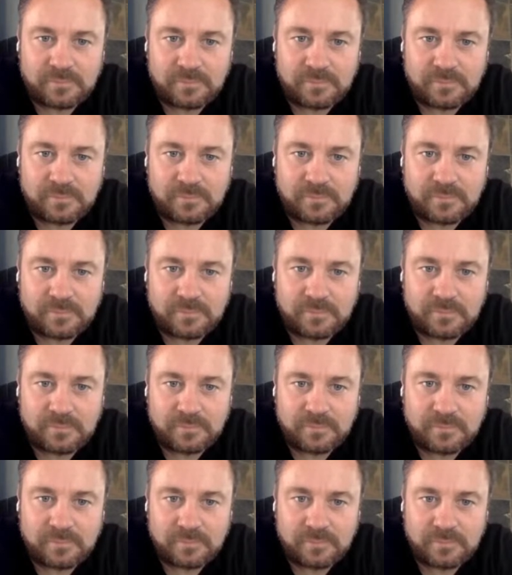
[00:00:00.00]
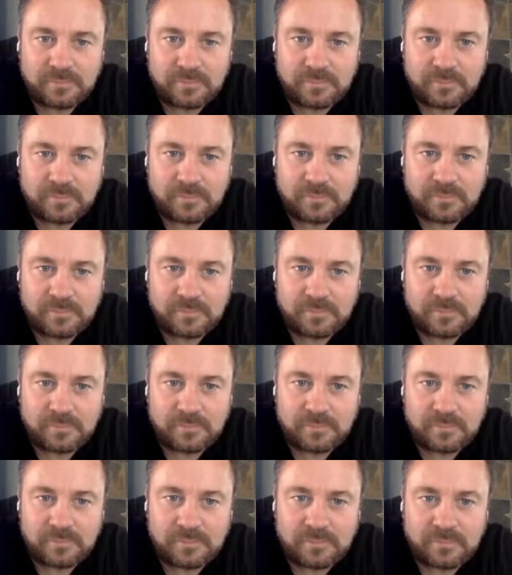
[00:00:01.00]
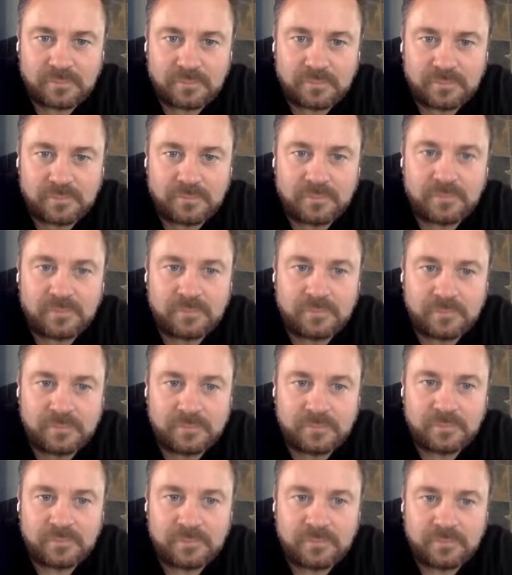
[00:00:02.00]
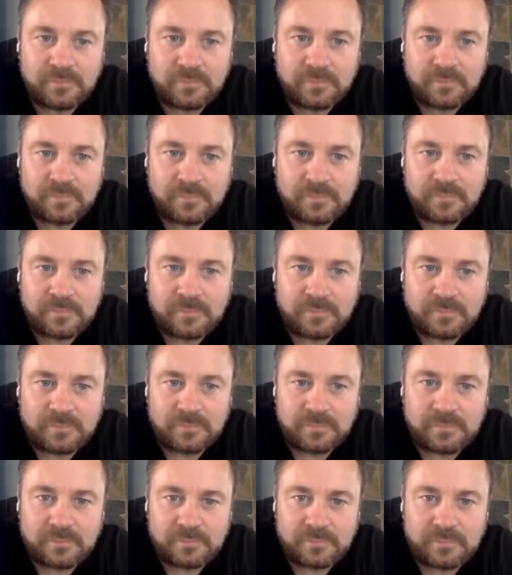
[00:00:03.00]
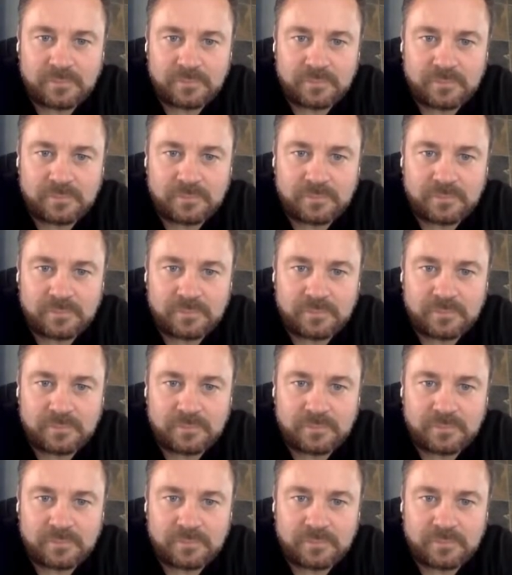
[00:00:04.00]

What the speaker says: (silent)